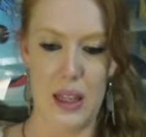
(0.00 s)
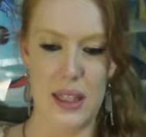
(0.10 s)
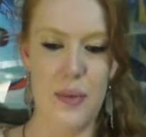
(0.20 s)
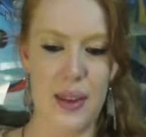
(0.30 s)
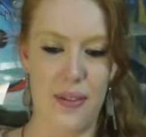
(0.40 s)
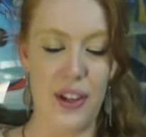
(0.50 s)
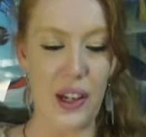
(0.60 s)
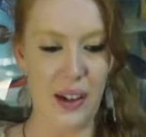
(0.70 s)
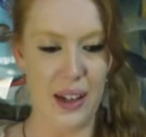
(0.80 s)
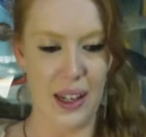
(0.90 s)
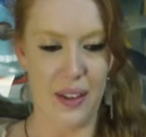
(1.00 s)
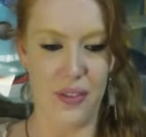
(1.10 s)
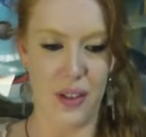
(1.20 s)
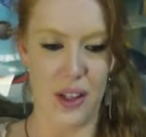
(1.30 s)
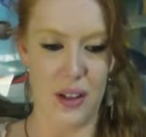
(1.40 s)
Same with fear, like
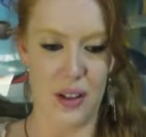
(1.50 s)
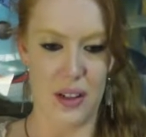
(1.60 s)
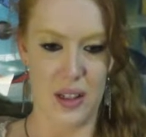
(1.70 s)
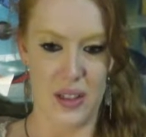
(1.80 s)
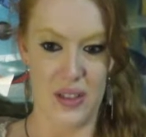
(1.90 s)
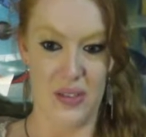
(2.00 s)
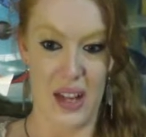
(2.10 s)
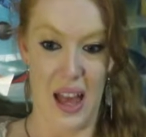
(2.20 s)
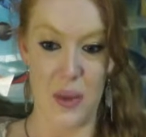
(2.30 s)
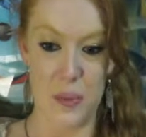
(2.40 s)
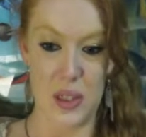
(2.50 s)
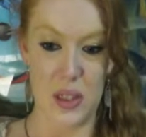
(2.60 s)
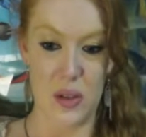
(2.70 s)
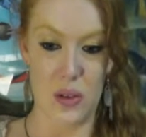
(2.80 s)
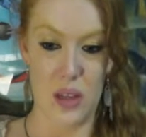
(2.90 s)
fear is what helps
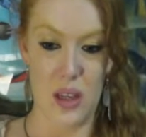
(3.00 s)
you.